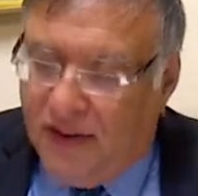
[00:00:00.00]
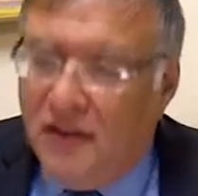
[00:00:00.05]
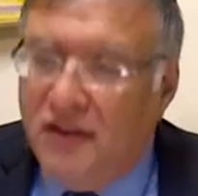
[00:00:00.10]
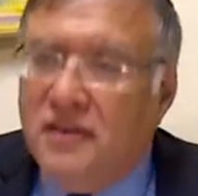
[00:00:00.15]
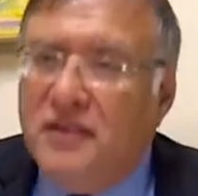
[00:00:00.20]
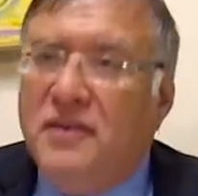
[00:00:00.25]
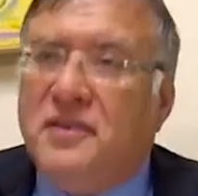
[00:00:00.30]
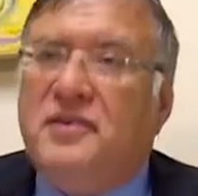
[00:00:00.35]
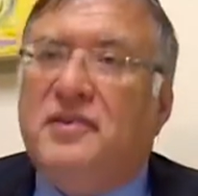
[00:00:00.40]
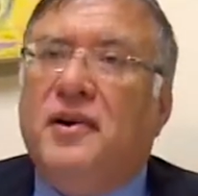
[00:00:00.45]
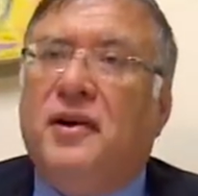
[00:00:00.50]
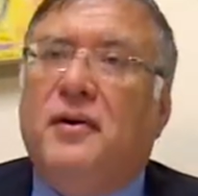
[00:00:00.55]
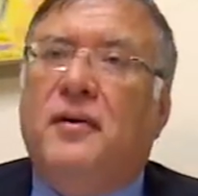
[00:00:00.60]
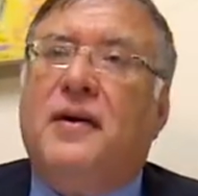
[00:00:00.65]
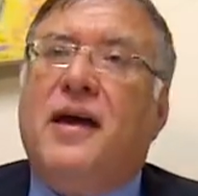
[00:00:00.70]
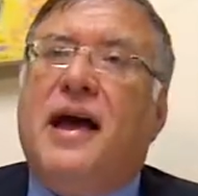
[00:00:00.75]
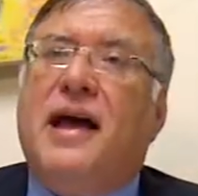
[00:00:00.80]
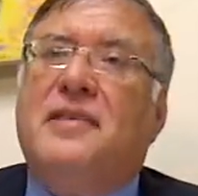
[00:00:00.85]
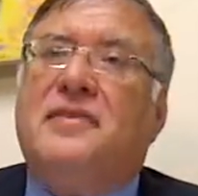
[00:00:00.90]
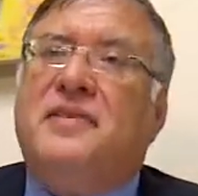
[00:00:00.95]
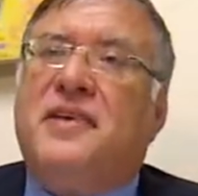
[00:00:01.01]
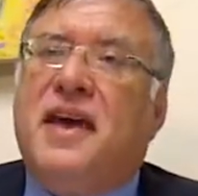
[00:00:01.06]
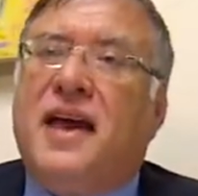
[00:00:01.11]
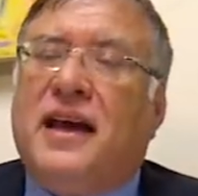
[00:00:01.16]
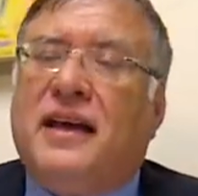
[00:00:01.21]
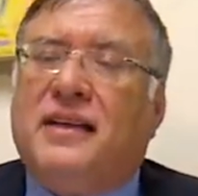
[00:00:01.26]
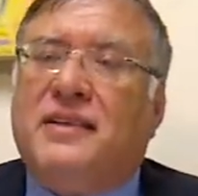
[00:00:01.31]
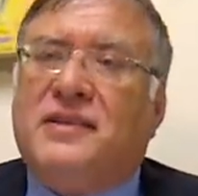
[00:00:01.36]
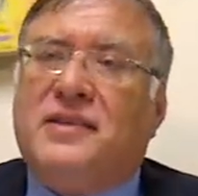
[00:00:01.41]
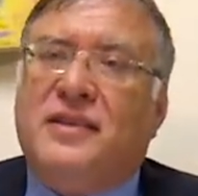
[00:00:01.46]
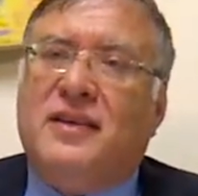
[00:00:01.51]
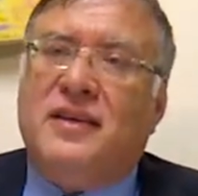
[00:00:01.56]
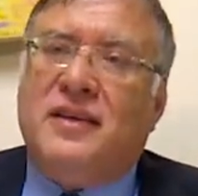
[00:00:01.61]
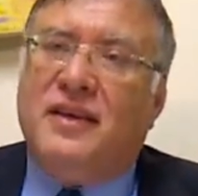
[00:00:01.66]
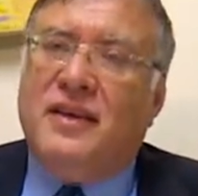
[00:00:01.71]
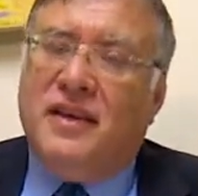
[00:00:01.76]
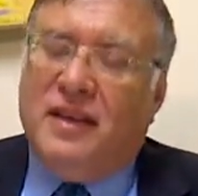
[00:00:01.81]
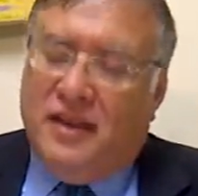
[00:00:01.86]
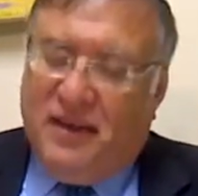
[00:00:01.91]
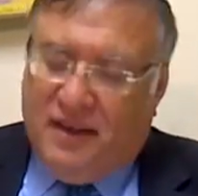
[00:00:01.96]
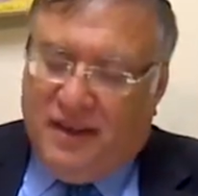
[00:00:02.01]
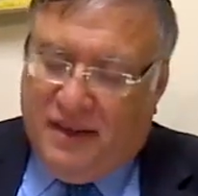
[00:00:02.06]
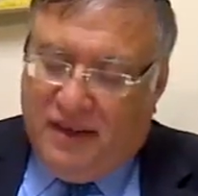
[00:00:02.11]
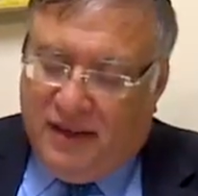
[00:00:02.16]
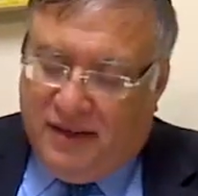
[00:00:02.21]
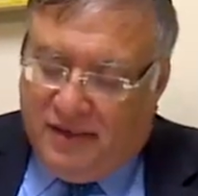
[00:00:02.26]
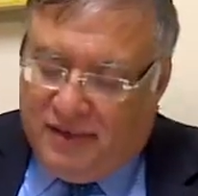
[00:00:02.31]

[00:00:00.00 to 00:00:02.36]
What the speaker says: The Torah text in